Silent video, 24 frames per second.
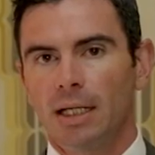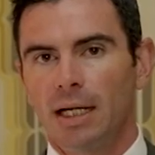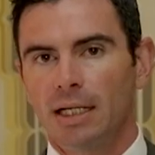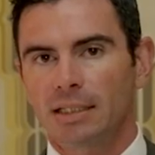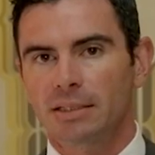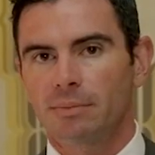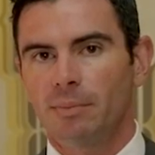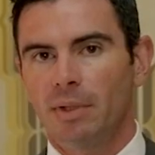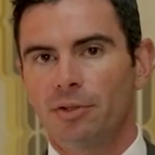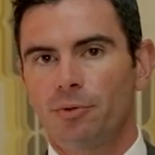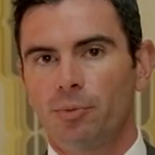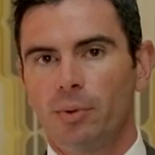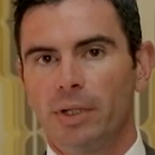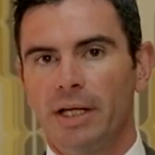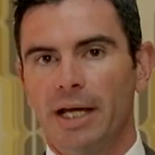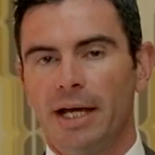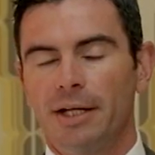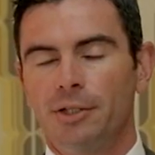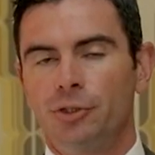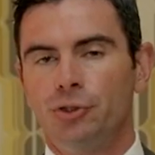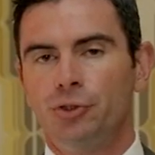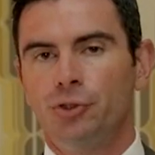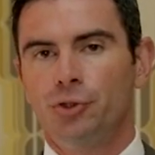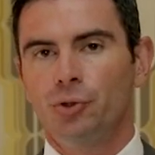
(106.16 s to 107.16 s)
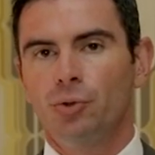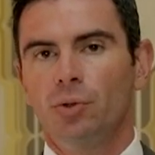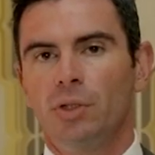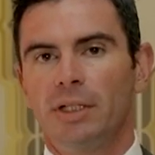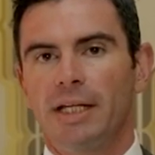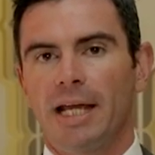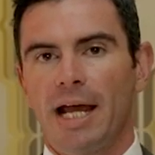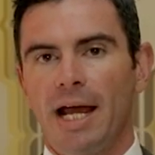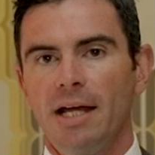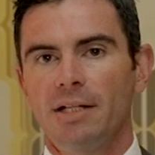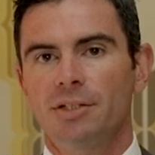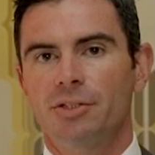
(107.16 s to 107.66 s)
Last month we had
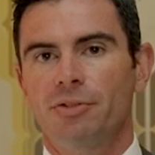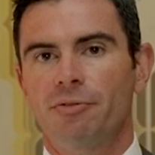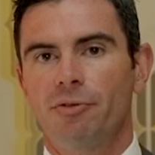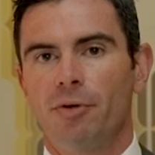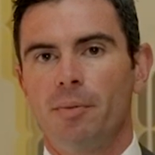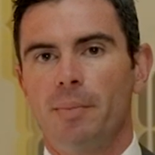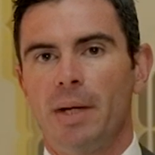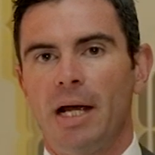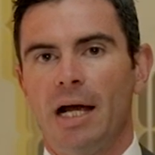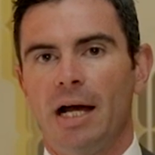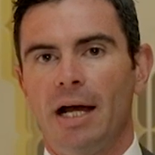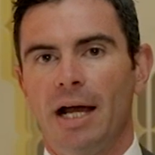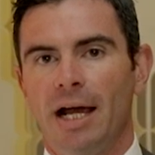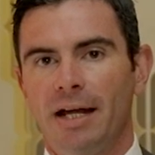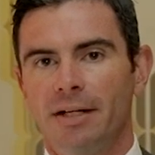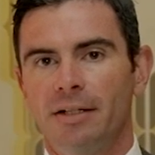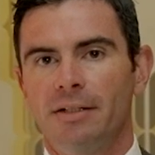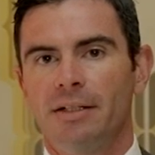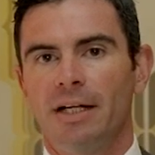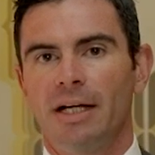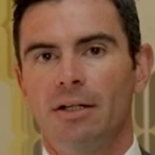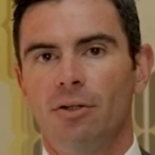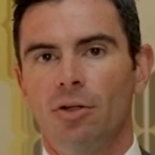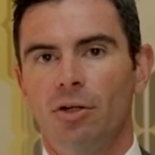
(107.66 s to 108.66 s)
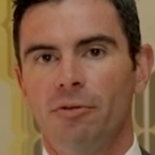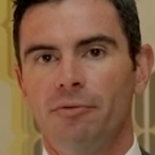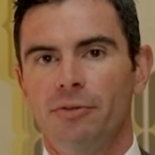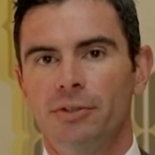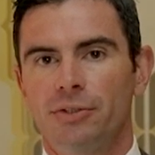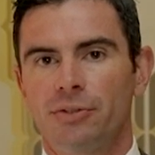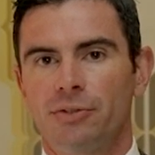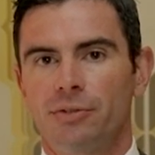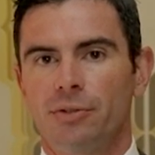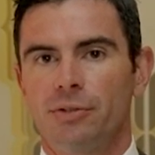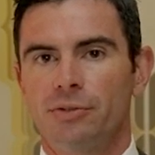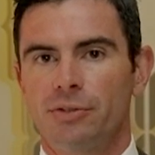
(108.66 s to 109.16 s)
Julie Hatch from our Annandale
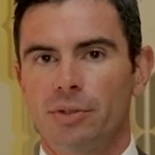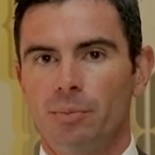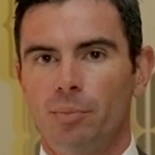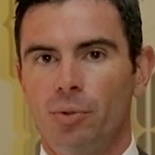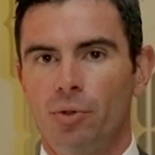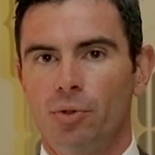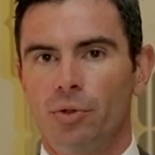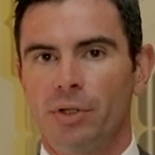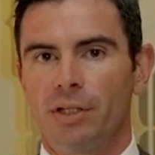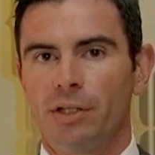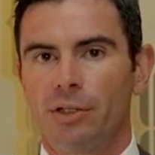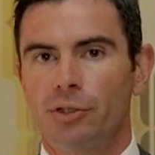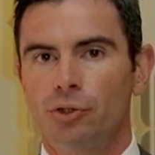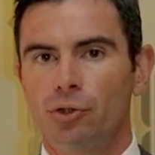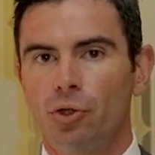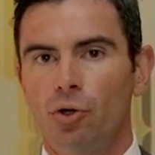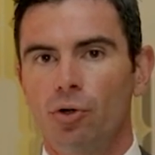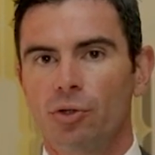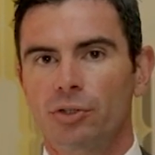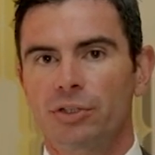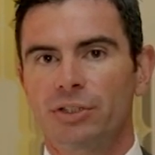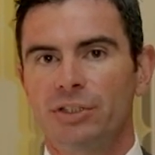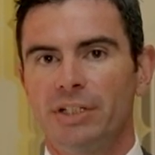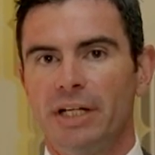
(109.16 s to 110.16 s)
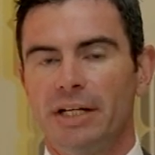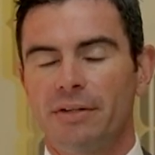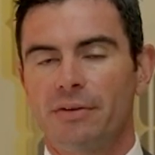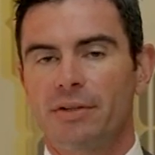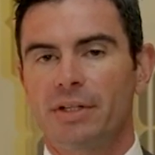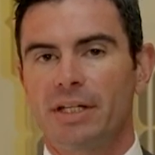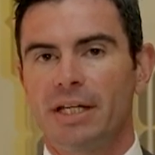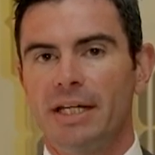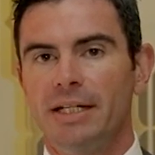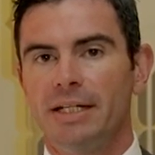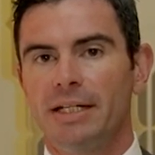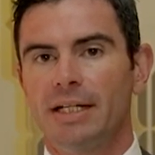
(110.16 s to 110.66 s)
office supporting the
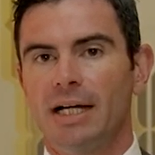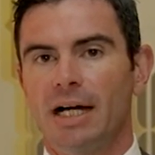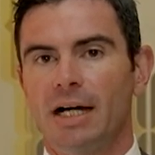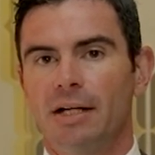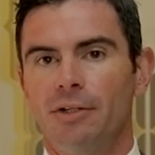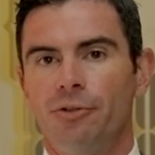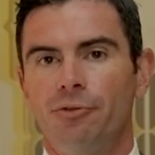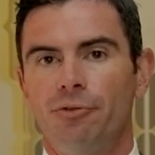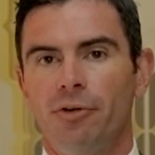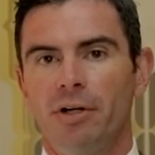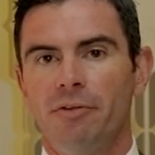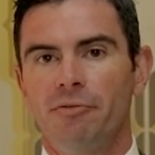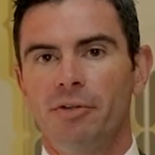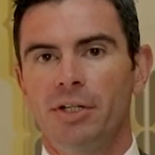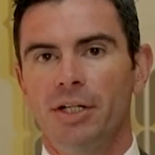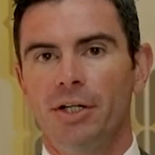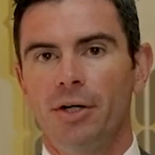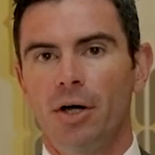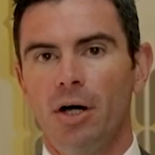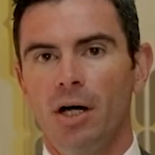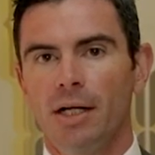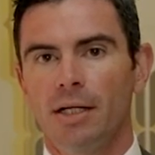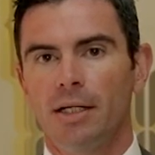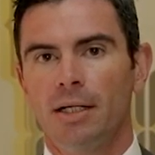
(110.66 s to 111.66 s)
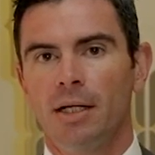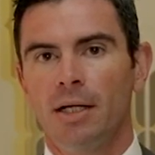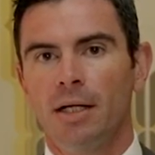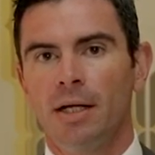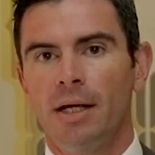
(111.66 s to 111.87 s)
Toxteth Kindergarten Trivia Night